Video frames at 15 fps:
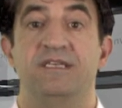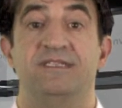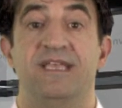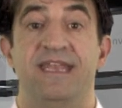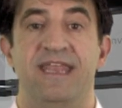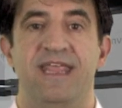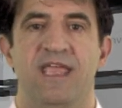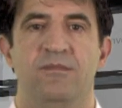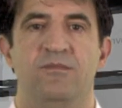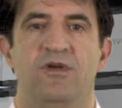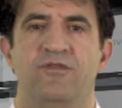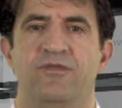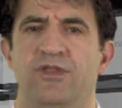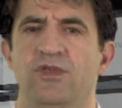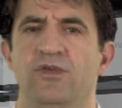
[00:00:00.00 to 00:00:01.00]
is the name
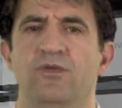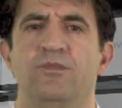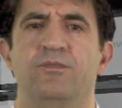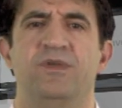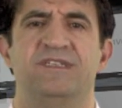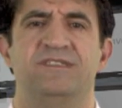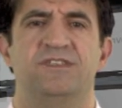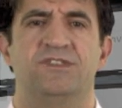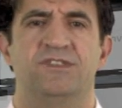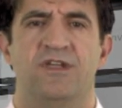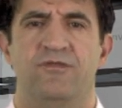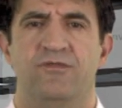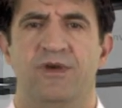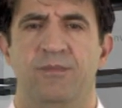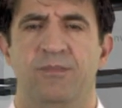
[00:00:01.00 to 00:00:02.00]
of a new business
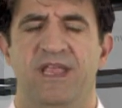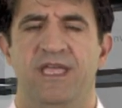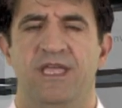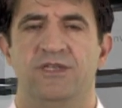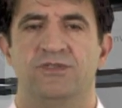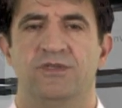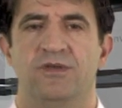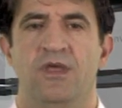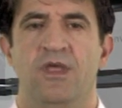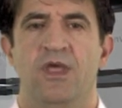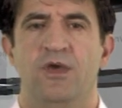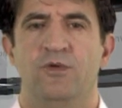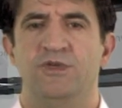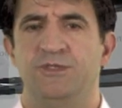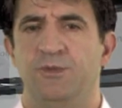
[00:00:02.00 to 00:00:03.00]
software application
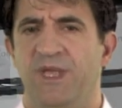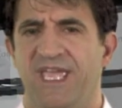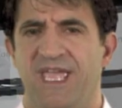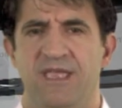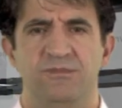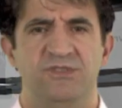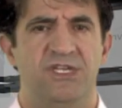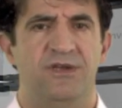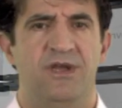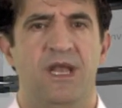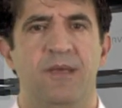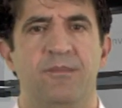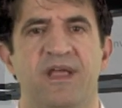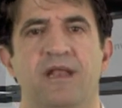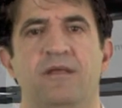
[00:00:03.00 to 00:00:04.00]
which became generally
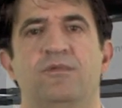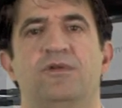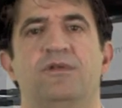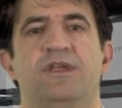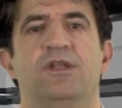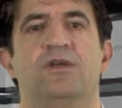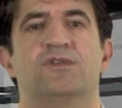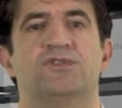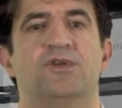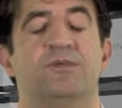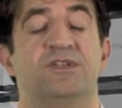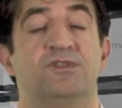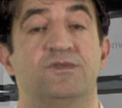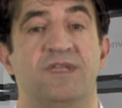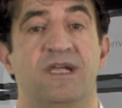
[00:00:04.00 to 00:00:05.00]
available in October
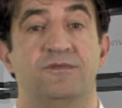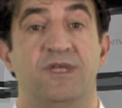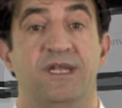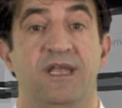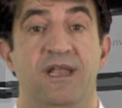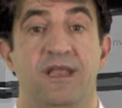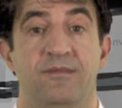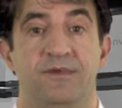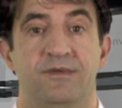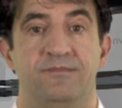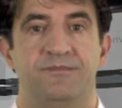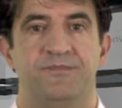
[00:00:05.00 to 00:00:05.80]
2011.